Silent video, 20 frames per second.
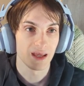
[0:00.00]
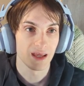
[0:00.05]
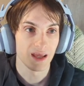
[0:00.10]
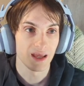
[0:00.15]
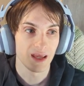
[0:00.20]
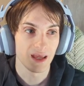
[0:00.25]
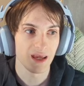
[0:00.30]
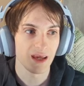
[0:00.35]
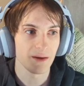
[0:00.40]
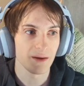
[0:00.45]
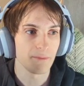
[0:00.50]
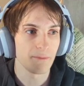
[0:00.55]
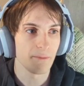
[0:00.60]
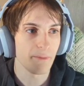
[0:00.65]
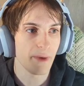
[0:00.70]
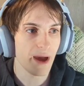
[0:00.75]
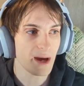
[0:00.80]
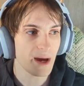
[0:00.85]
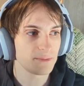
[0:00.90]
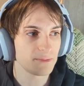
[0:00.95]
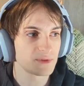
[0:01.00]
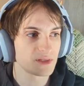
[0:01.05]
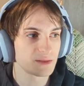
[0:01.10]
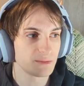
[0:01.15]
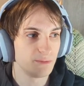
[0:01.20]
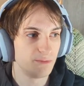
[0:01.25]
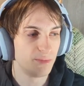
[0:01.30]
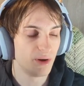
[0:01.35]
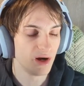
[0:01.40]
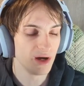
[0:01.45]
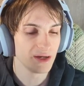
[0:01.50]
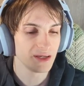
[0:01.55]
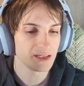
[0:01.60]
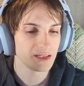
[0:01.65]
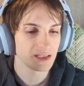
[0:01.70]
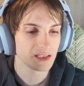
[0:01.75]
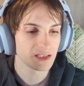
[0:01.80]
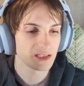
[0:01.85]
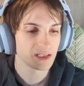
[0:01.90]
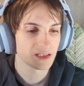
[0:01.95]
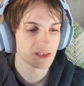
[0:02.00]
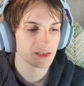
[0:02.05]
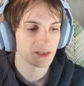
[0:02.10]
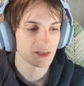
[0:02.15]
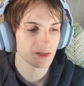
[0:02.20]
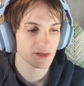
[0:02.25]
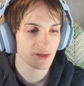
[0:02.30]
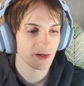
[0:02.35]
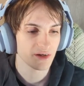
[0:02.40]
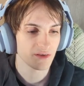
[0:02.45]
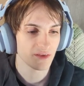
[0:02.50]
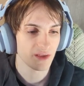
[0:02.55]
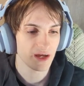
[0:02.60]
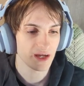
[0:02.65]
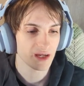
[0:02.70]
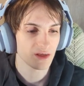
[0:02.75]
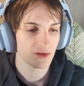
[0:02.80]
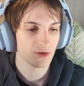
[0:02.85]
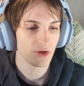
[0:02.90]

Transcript: it maps buttons to their like